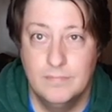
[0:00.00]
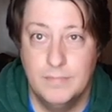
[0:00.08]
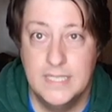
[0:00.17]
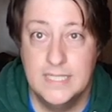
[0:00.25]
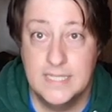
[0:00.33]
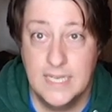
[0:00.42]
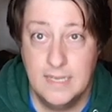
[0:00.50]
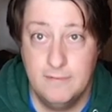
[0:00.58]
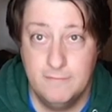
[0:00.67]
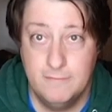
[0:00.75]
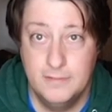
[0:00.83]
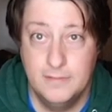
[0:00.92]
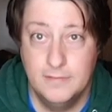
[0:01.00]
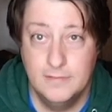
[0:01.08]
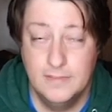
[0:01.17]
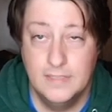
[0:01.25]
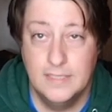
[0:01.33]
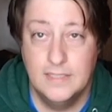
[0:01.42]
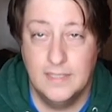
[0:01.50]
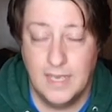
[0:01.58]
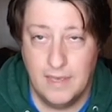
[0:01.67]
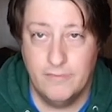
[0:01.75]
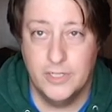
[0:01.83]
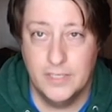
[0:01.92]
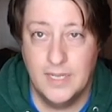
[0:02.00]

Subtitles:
Be safe. Have a good